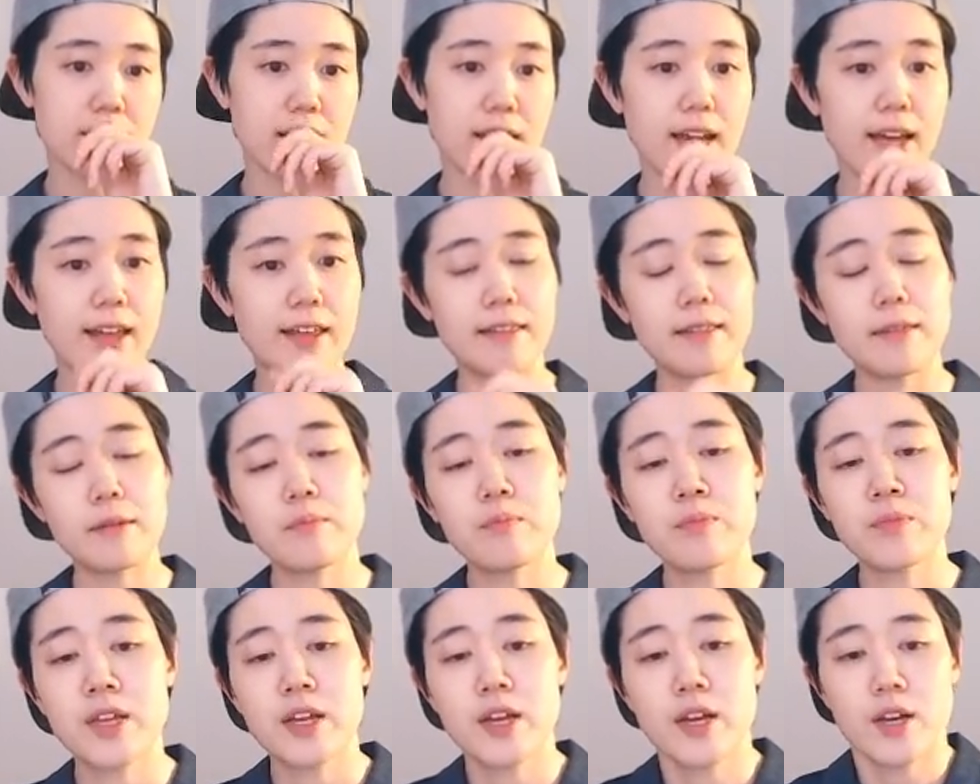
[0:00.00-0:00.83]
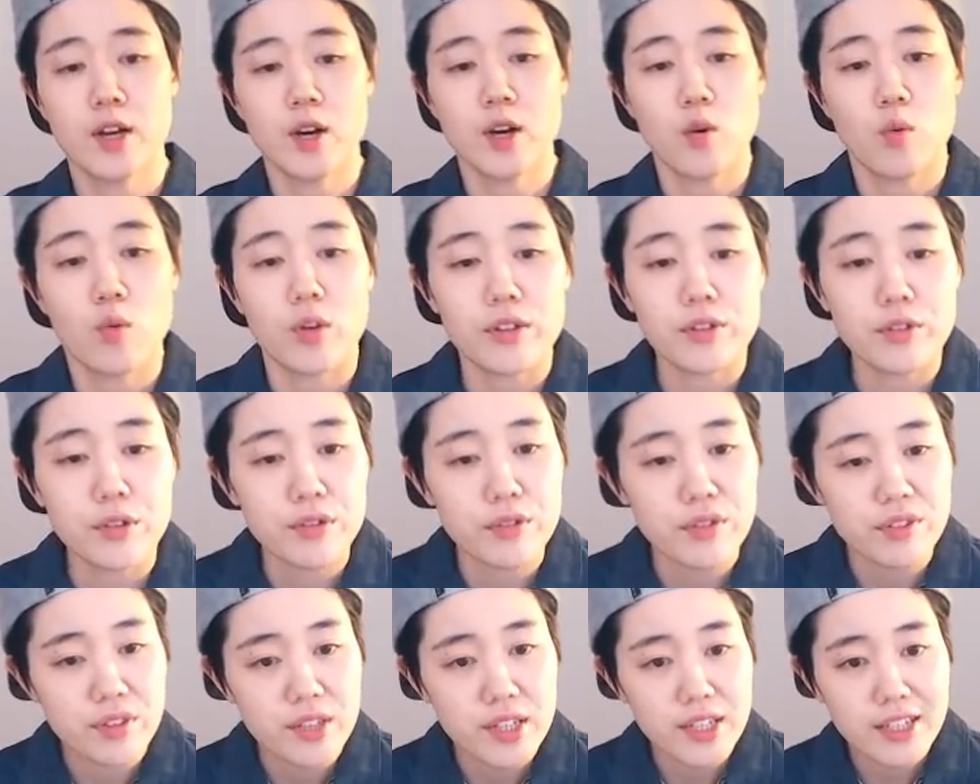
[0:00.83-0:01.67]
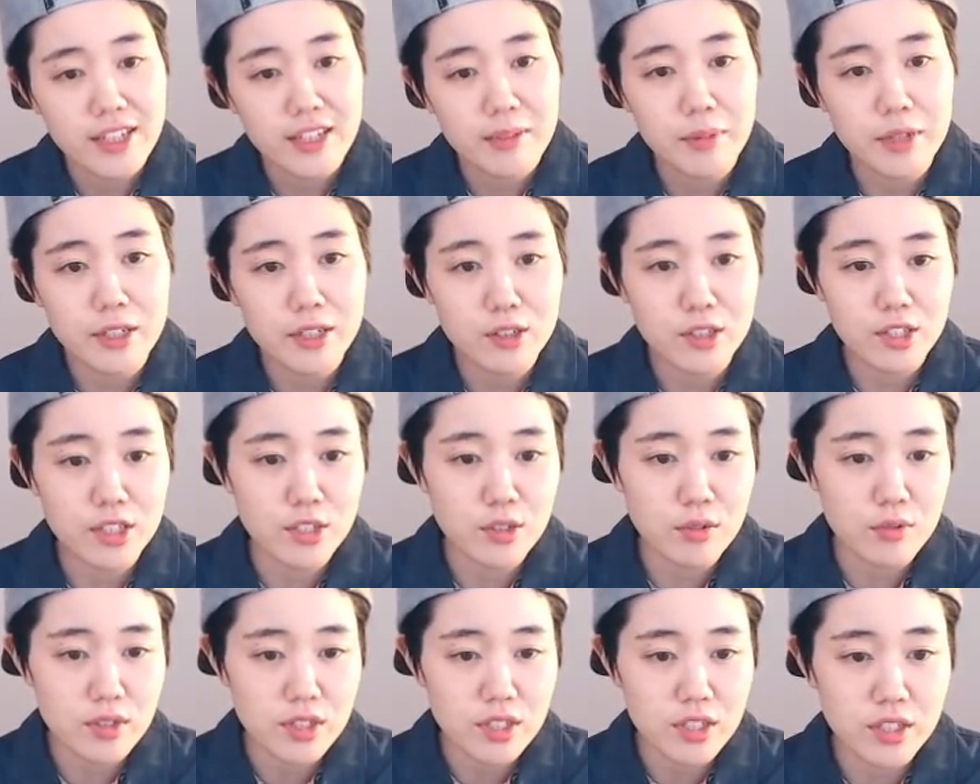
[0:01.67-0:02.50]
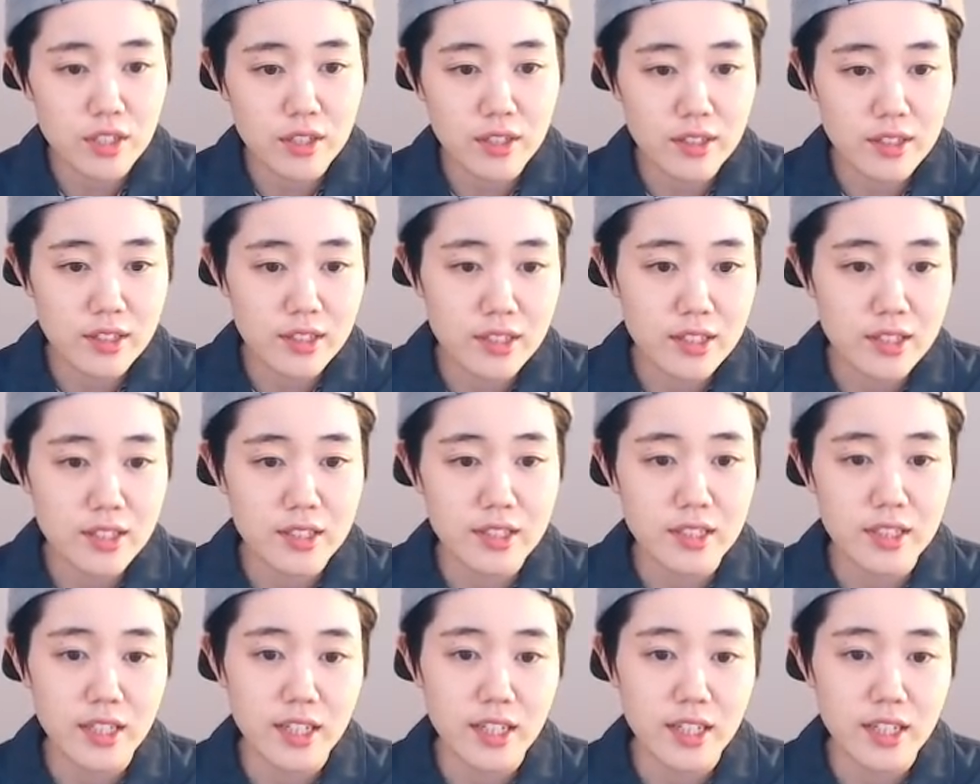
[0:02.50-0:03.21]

And what do you think about this result?